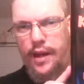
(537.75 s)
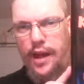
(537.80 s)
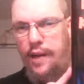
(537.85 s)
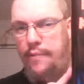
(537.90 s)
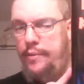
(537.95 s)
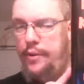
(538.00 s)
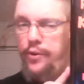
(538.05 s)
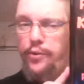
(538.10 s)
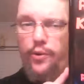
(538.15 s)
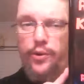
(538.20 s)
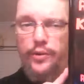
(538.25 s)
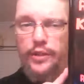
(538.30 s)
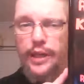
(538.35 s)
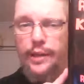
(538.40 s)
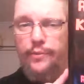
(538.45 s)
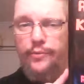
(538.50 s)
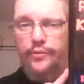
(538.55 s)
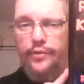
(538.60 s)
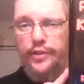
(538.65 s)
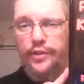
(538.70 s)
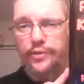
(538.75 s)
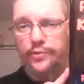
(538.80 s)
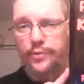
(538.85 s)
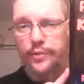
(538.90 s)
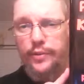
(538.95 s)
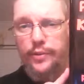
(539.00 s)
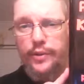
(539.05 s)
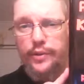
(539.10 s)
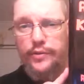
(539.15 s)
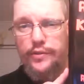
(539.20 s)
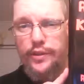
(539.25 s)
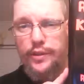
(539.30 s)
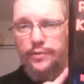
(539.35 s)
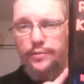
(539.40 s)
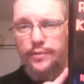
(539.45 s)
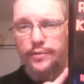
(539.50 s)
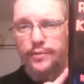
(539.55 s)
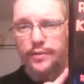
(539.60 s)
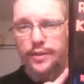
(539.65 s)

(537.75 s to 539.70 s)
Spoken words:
I've been called names for this one also.